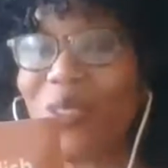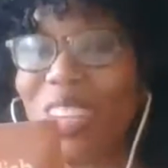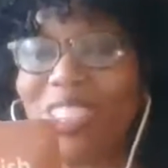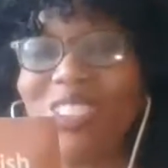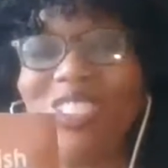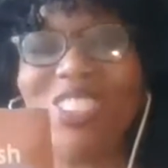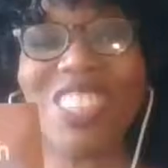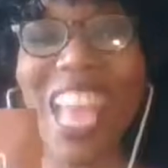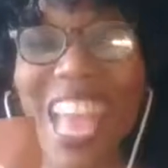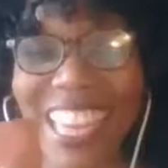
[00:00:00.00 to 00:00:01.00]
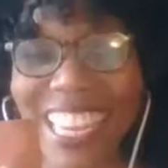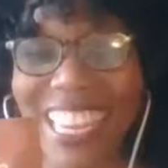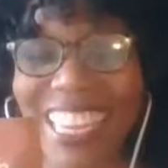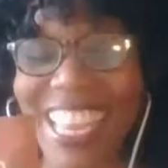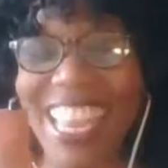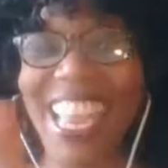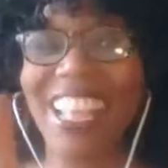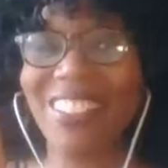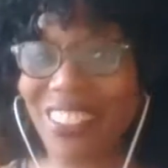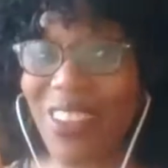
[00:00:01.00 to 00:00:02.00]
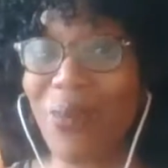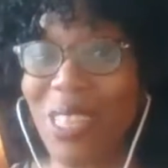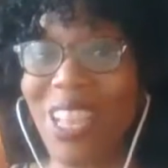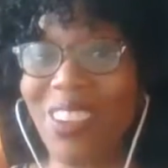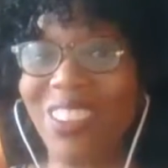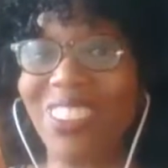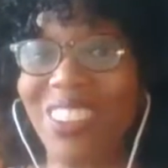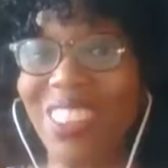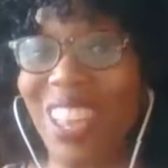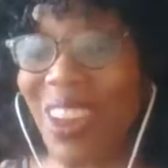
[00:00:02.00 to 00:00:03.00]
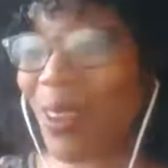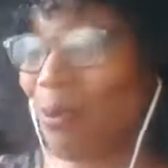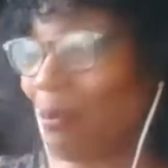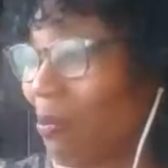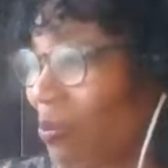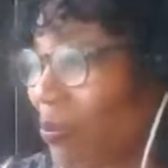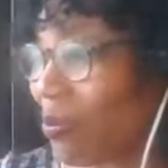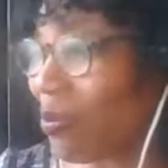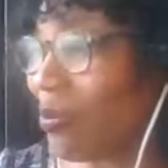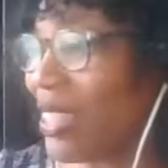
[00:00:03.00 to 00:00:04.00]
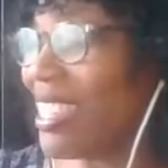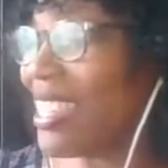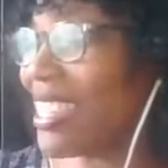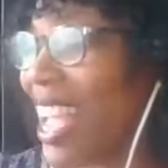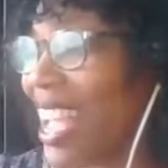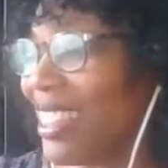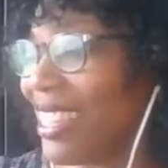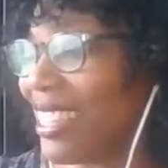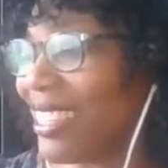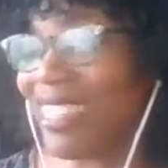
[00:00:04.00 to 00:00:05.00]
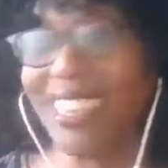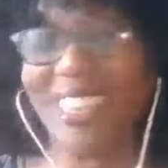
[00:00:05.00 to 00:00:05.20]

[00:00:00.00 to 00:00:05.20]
free to chat in and show me that you're still there. Stylish,